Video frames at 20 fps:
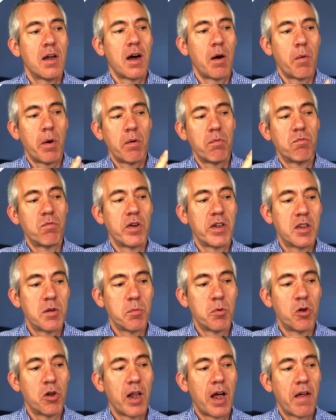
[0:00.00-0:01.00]
I won't read
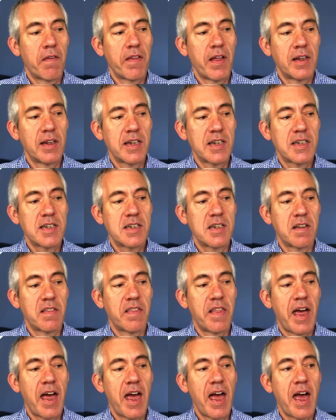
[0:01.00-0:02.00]
them all out, they're
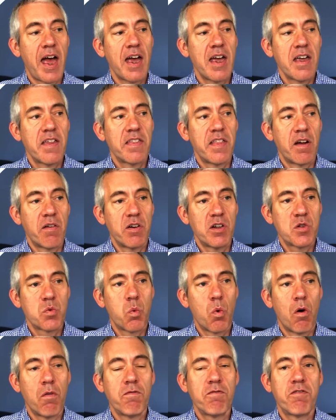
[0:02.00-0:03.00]
listed there. There is
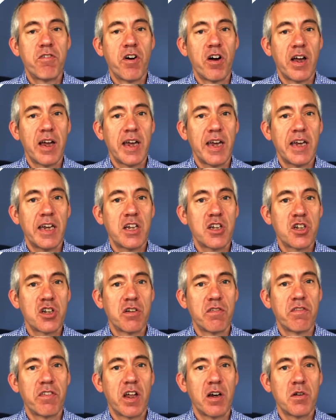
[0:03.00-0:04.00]
one for each
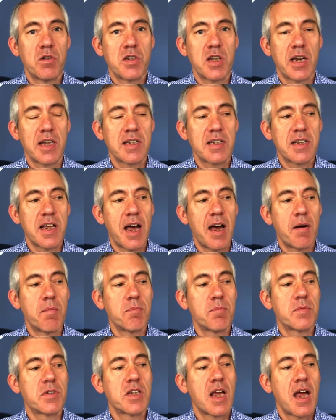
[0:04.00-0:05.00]
of those
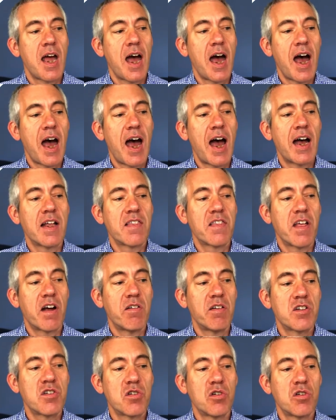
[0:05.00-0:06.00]
exams, and there is